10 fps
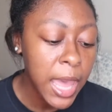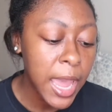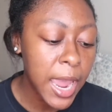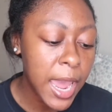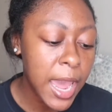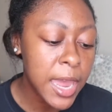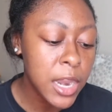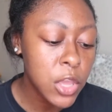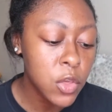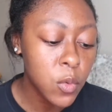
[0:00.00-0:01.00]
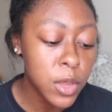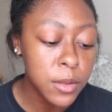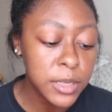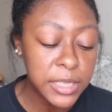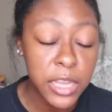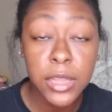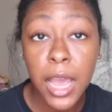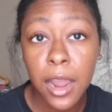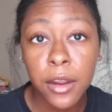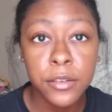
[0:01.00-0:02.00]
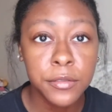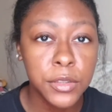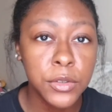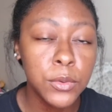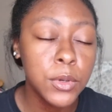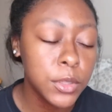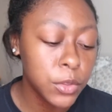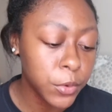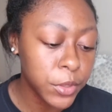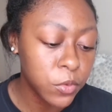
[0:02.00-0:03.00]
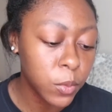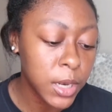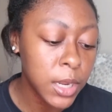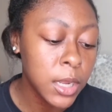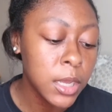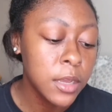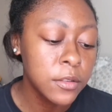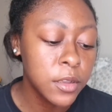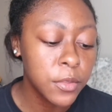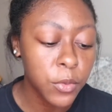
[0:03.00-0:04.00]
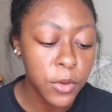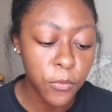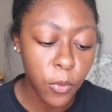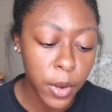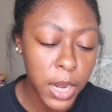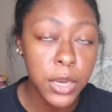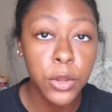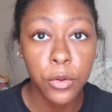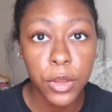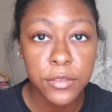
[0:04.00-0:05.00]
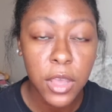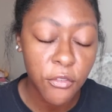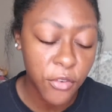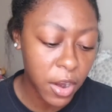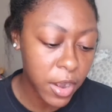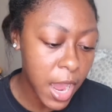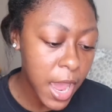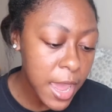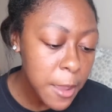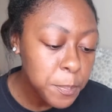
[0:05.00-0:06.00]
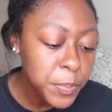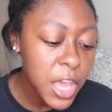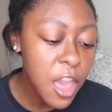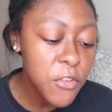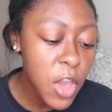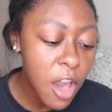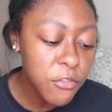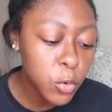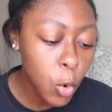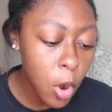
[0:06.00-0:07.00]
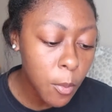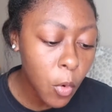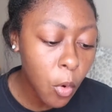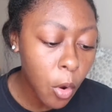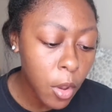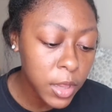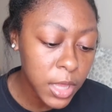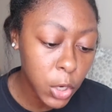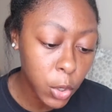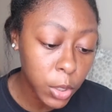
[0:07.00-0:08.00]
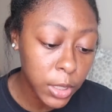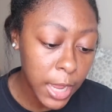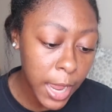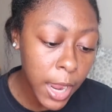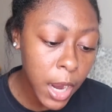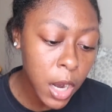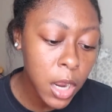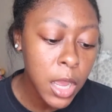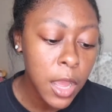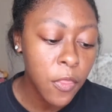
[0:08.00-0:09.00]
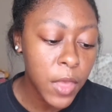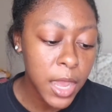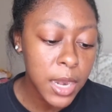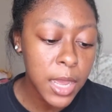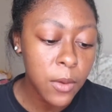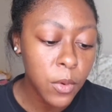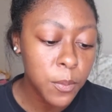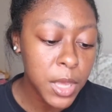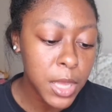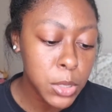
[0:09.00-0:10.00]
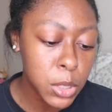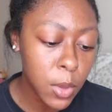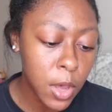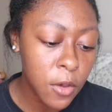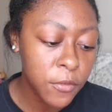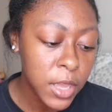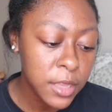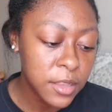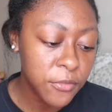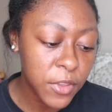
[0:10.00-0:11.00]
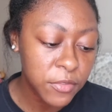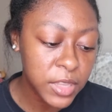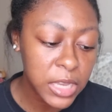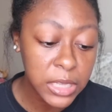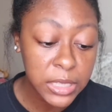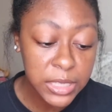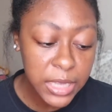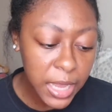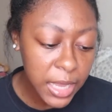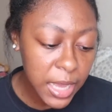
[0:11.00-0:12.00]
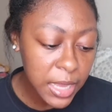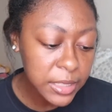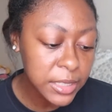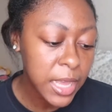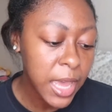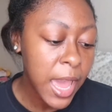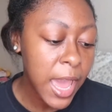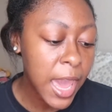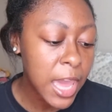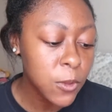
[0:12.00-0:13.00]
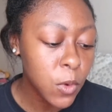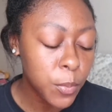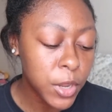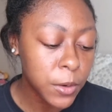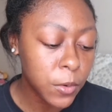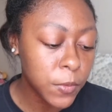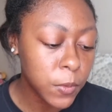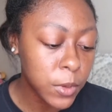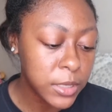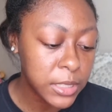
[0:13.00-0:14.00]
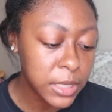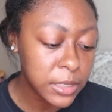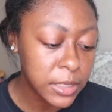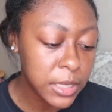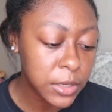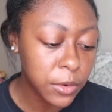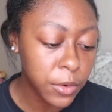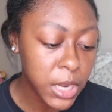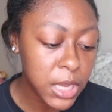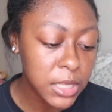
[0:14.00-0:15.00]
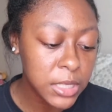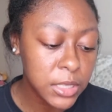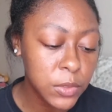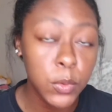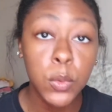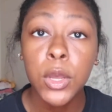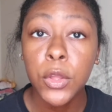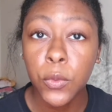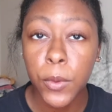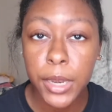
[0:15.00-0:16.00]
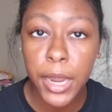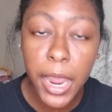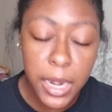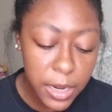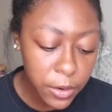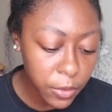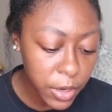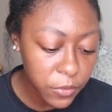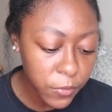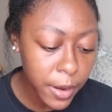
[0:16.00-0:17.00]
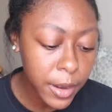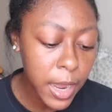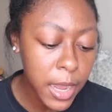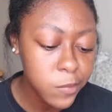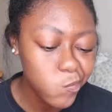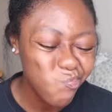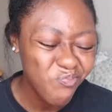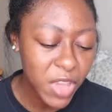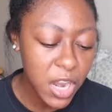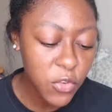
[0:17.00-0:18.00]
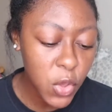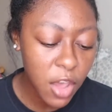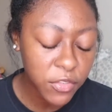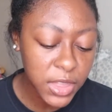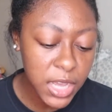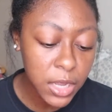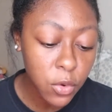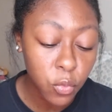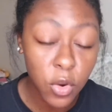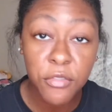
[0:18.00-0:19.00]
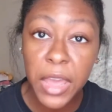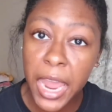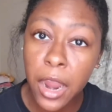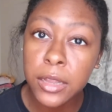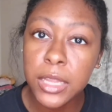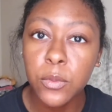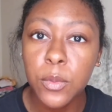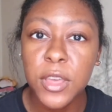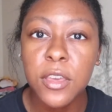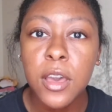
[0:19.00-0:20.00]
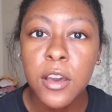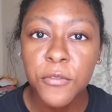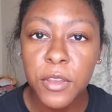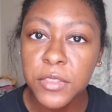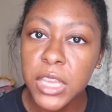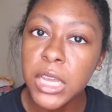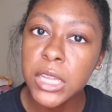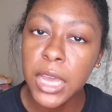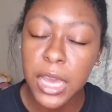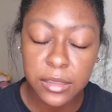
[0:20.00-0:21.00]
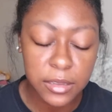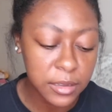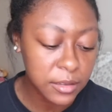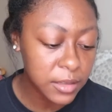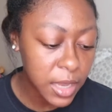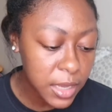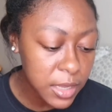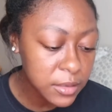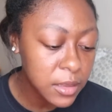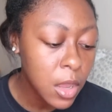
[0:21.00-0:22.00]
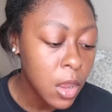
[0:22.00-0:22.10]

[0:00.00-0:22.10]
and you would set the iron to 320 to 340 degrees Fahrenheit. If you have normal oily curly hair, then it would be 12 to 15 seconds and you would put it on 360 degrees to 390 degrees Fahrenheit and if you have thick rough hair then it would be 15 to 18 seconds